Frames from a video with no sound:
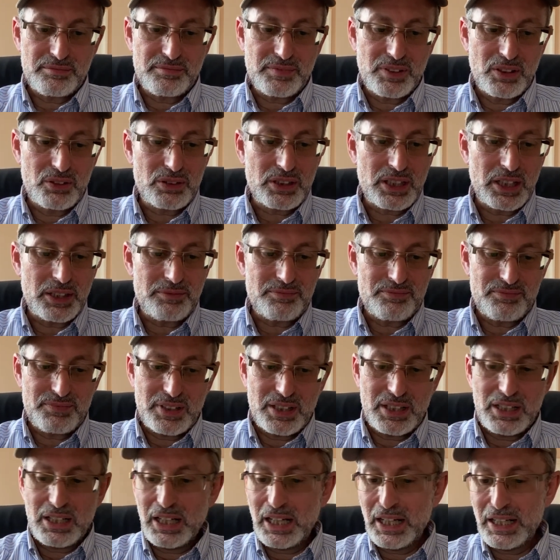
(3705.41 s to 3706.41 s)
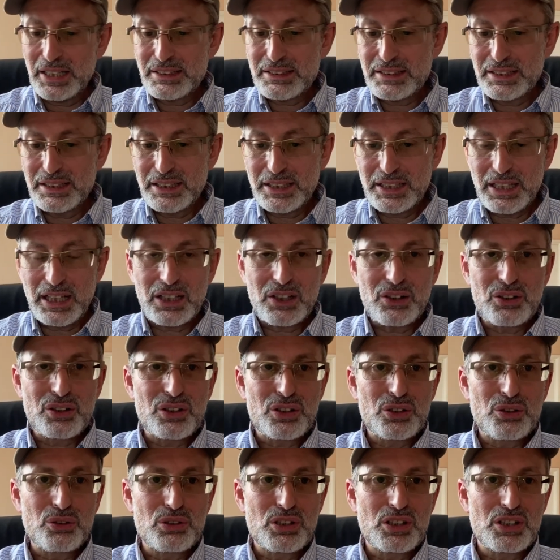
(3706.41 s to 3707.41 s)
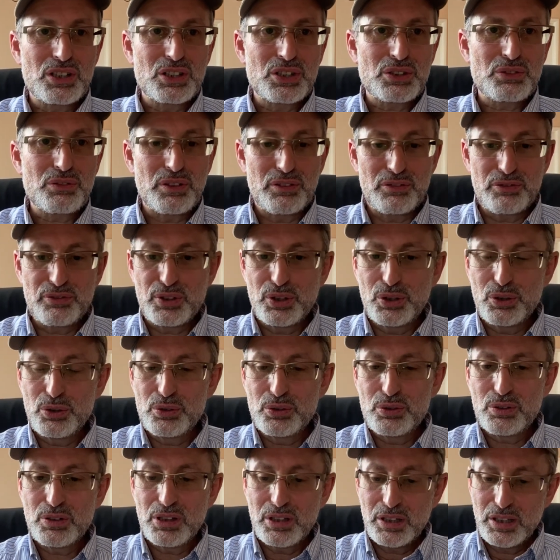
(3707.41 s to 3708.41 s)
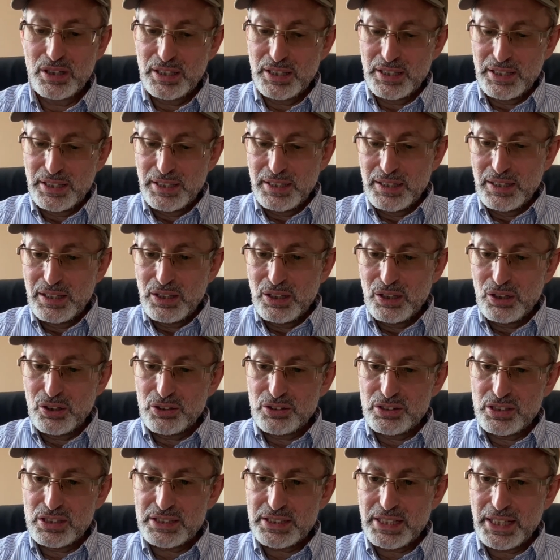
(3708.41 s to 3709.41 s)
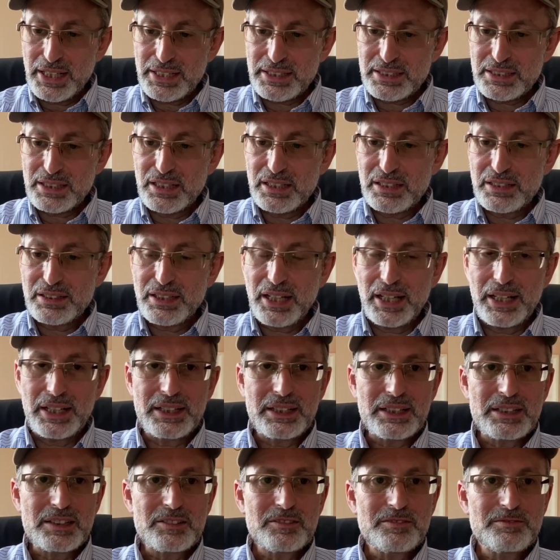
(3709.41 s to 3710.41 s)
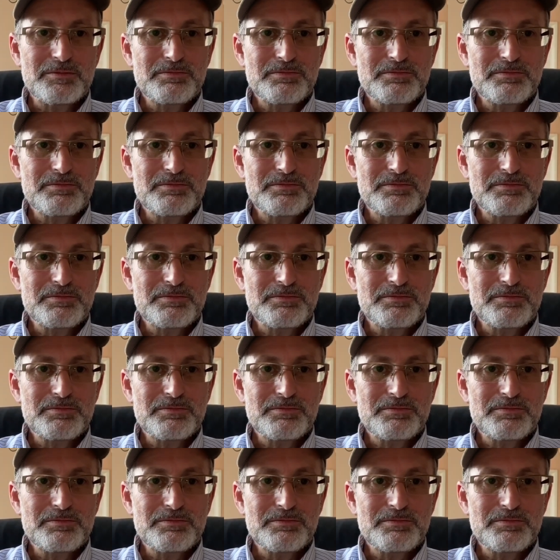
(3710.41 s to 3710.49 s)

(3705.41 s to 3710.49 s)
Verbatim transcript: Okay, I think I concluded this review on this excellent tank.